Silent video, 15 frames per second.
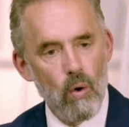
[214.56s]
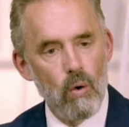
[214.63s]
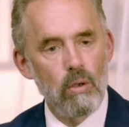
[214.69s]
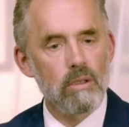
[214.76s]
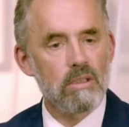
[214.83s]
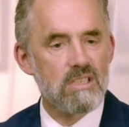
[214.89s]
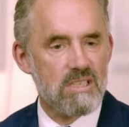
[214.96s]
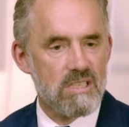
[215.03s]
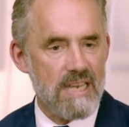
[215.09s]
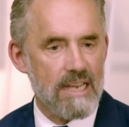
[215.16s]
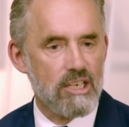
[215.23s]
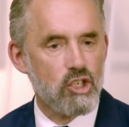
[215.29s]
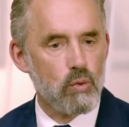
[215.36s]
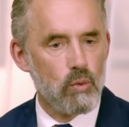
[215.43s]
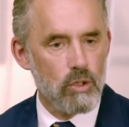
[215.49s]
old
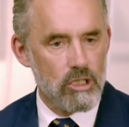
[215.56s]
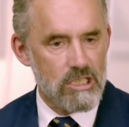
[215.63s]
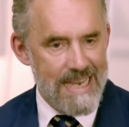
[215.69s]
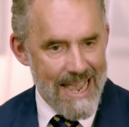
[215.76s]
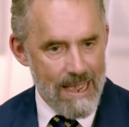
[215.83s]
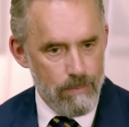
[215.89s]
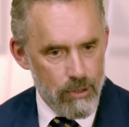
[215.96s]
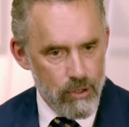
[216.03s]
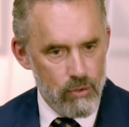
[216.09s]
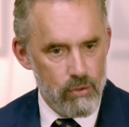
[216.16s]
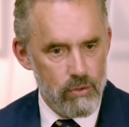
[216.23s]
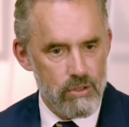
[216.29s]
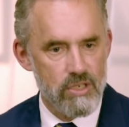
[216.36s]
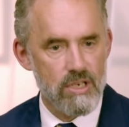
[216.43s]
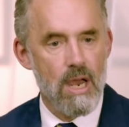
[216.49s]
sexual
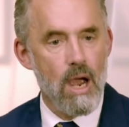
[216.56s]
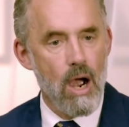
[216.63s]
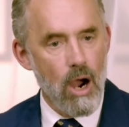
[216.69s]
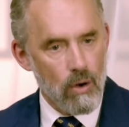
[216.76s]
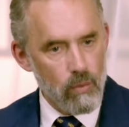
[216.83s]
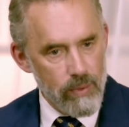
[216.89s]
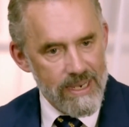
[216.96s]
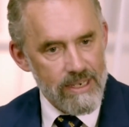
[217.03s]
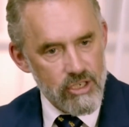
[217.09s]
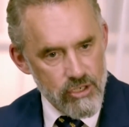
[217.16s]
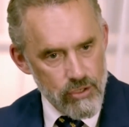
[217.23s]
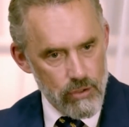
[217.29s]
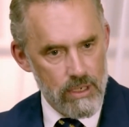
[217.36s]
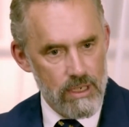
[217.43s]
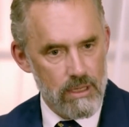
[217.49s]
taboos are
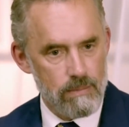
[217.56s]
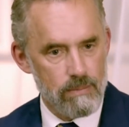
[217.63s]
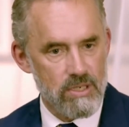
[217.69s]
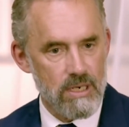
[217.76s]
reasserting